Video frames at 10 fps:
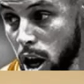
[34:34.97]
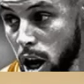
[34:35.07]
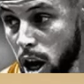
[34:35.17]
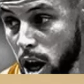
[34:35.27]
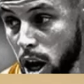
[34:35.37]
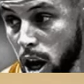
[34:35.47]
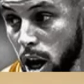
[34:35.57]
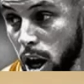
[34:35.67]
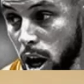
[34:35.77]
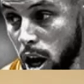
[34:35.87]

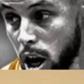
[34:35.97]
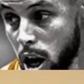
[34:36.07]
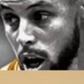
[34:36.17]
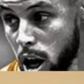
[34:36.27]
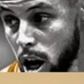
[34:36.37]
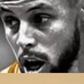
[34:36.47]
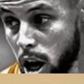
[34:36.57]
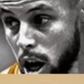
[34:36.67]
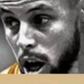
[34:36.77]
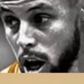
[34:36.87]

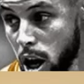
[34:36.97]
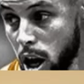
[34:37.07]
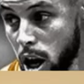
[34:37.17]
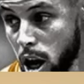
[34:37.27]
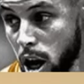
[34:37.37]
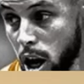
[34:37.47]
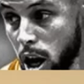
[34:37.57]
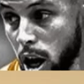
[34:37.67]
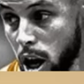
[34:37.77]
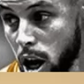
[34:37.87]

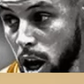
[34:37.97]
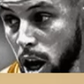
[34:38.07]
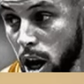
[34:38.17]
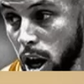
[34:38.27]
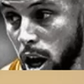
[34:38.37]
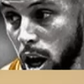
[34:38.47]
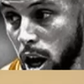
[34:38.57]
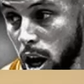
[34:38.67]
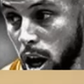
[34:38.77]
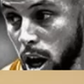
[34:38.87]

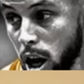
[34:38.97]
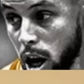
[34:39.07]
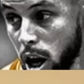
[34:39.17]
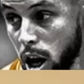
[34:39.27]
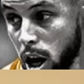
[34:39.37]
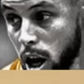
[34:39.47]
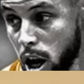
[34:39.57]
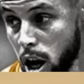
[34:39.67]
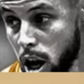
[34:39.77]
This person isn't speaking.